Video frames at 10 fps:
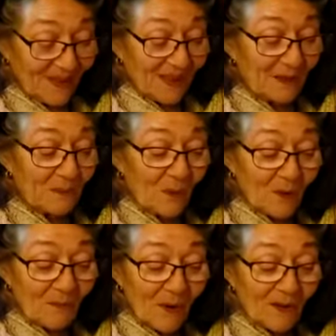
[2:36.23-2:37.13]
An
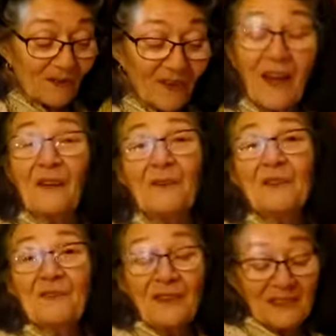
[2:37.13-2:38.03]
important part of the
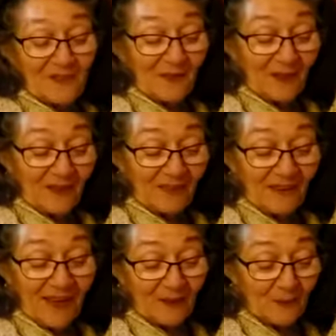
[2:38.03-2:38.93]
Irish festival of
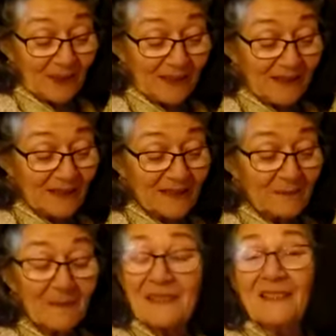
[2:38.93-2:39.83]
Halloween is the
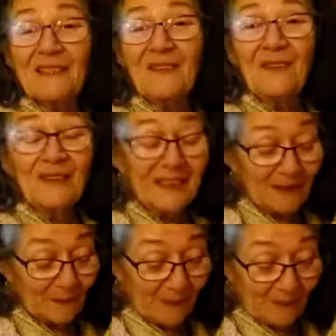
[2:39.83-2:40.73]
mystical
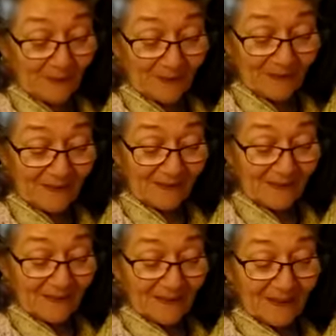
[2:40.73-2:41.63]
little people.
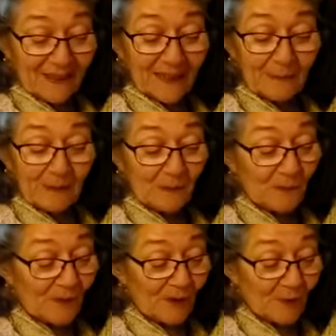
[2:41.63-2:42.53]
The little people
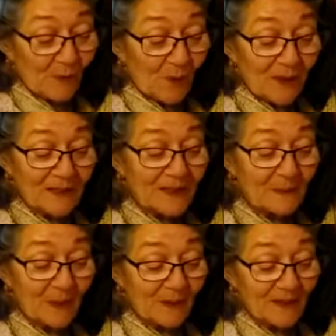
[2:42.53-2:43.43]
were important
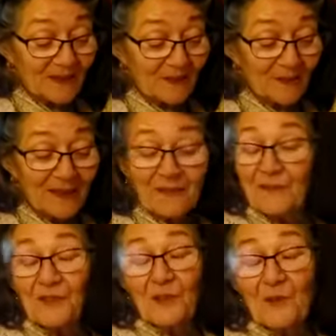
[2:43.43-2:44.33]
spirits who
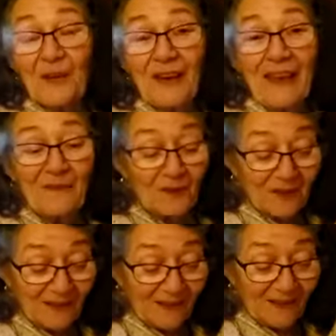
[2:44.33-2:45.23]
loved to create havoc